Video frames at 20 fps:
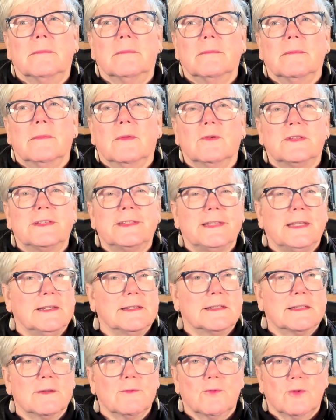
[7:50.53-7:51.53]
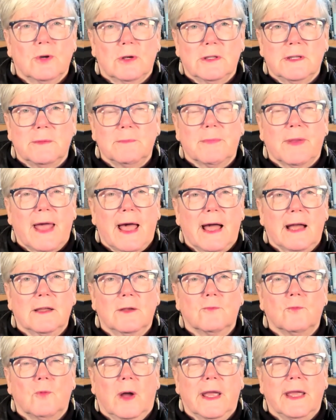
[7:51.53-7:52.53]
sees the world in black
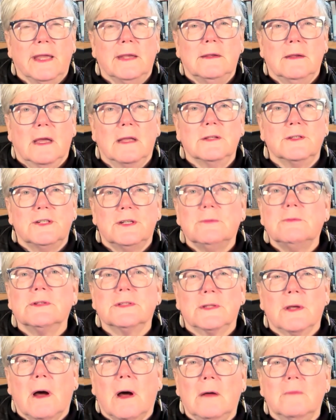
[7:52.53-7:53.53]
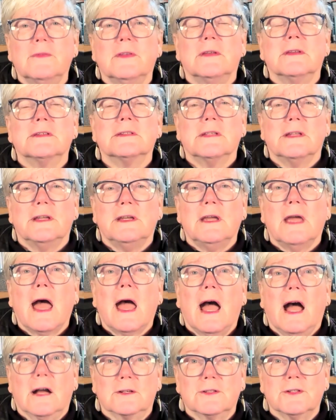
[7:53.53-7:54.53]
and white. And she was obviously
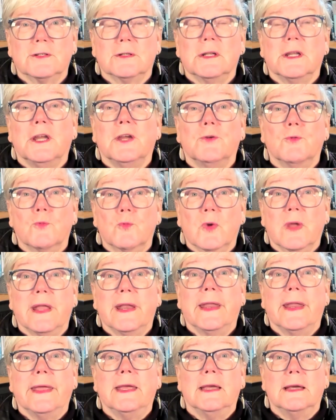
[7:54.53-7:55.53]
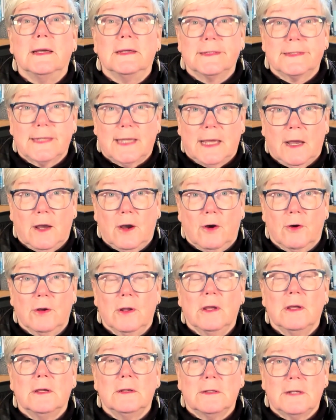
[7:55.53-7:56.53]
actually really scared,
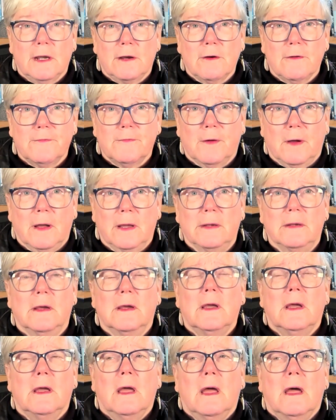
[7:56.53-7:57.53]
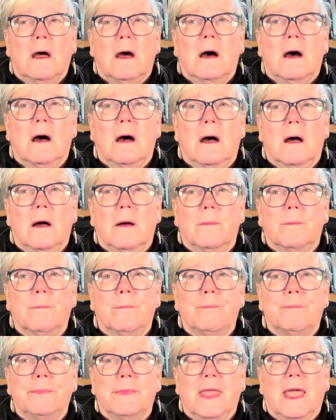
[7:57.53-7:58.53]
terrified.
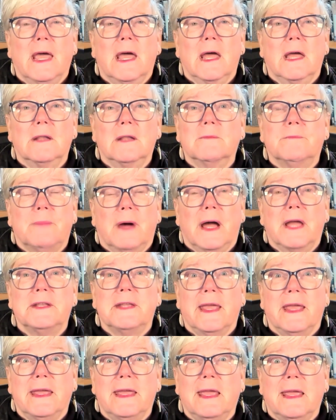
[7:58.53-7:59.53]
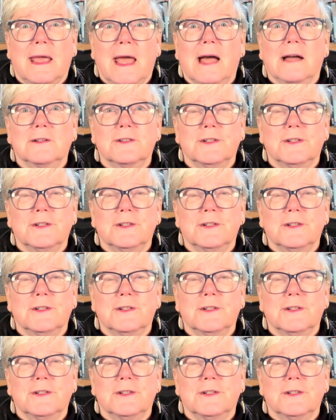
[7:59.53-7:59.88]
And by taking action,